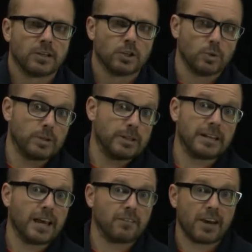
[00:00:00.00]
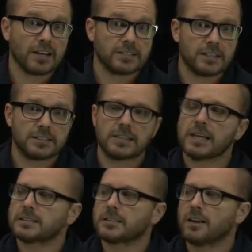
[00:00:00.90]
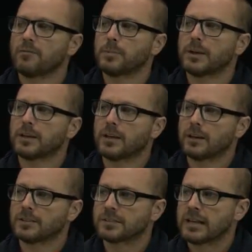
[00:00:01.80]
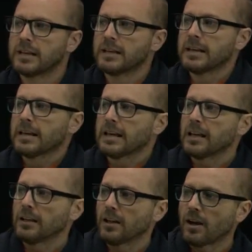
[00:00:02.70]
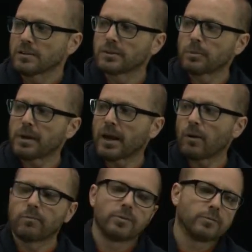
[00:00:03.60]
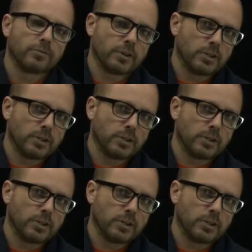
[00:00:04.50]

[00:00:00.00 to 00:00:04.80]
you didn't have access to that stuff, because it'll also be helpful for